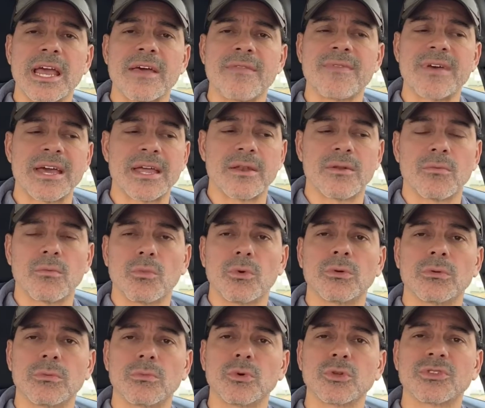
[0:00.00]
and then
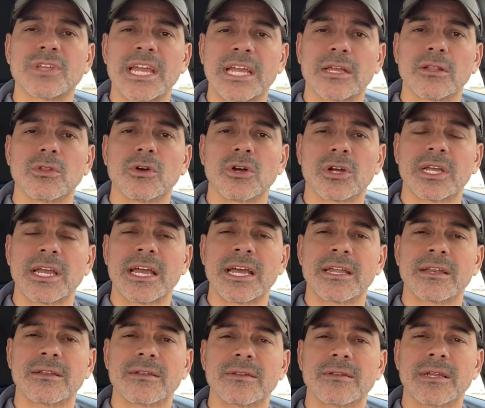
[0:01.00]
we'll take a look
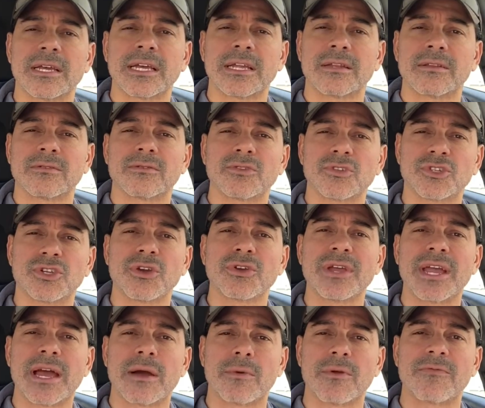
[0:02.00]
and show
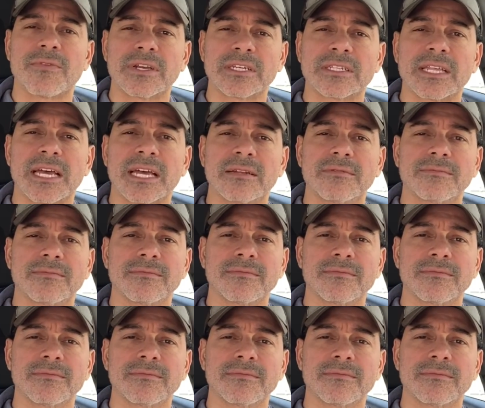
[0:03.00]
you how we fix that.